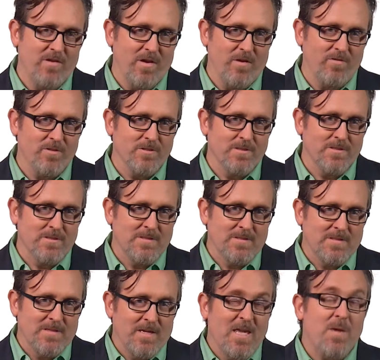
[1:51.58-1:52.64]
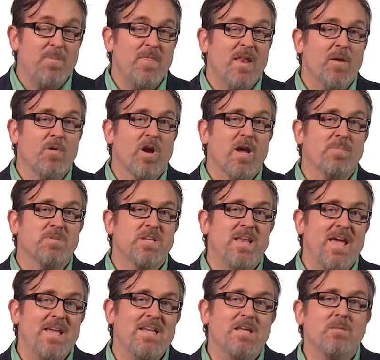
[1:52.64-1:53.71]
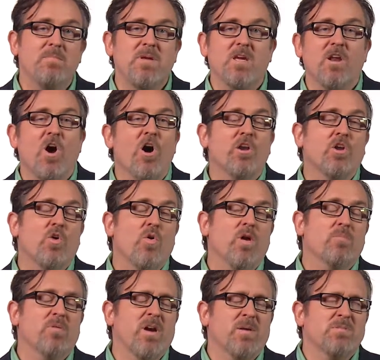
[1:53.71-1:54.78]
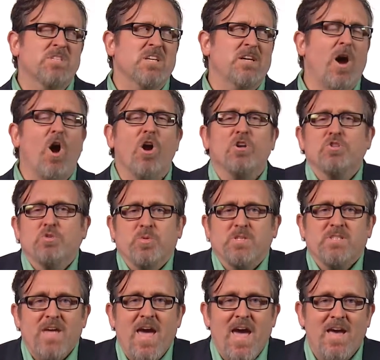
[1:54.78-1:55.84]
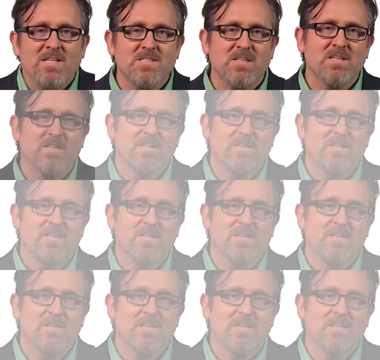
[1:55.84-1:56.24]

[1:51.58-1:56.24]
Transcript: however. Keeping the network up to date can be an ongoing, perhaps uh, arduous task,